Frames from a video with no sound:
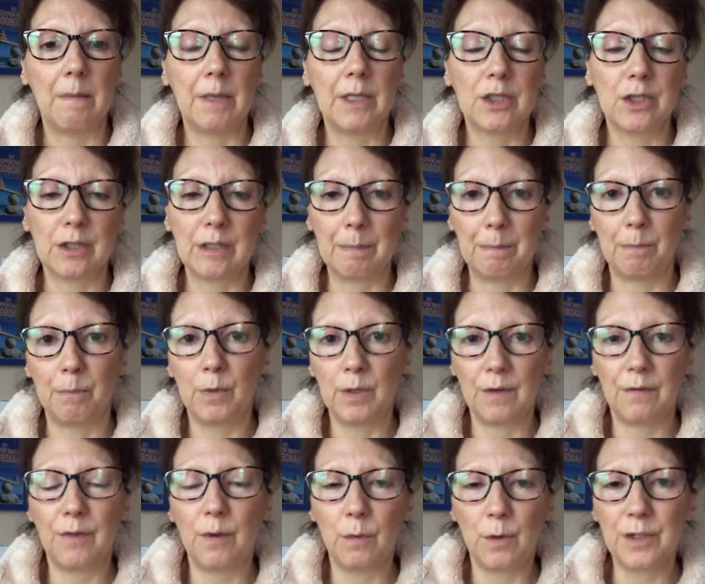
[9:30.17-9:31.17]
So the one
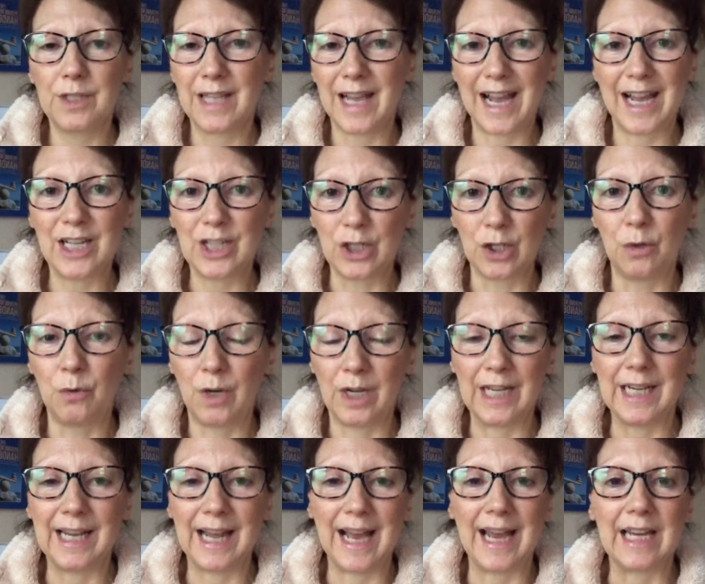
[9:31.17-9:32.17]
of the ones that I don't
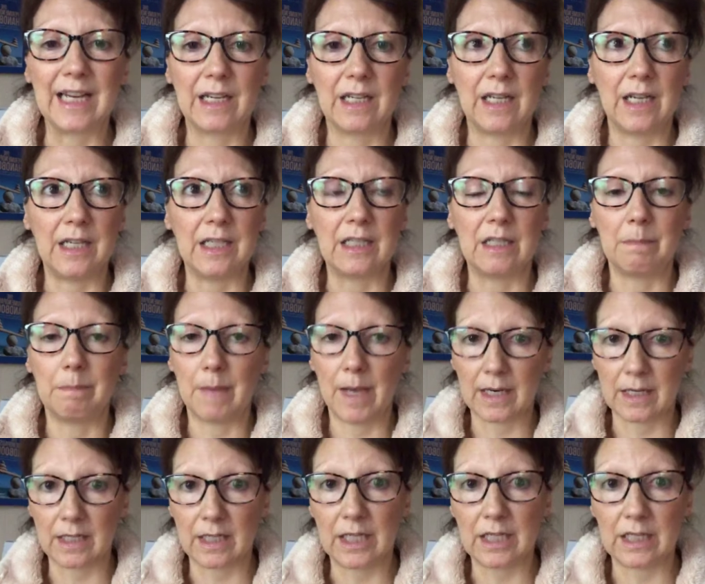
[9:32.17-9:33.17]
really like is the
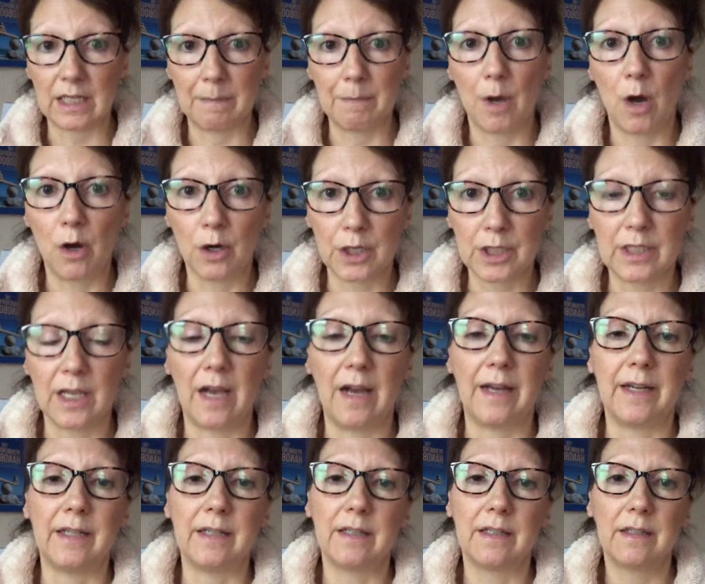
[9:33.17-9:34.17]
magnesium
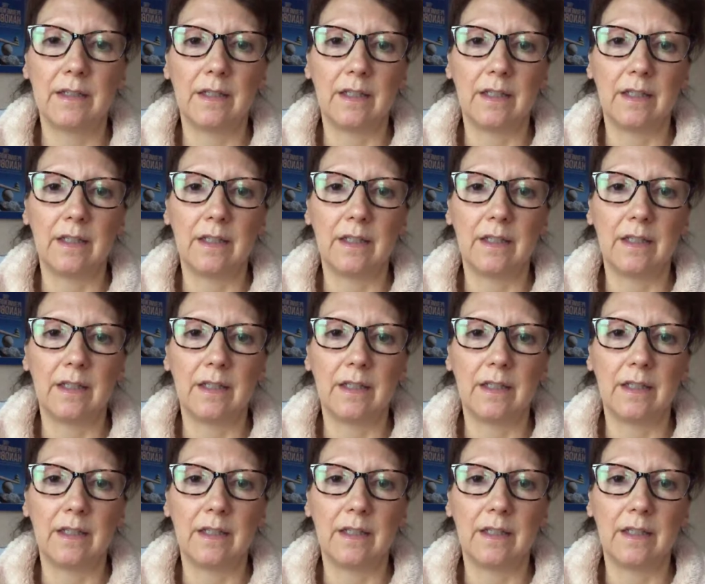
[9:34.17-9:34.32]
oxide.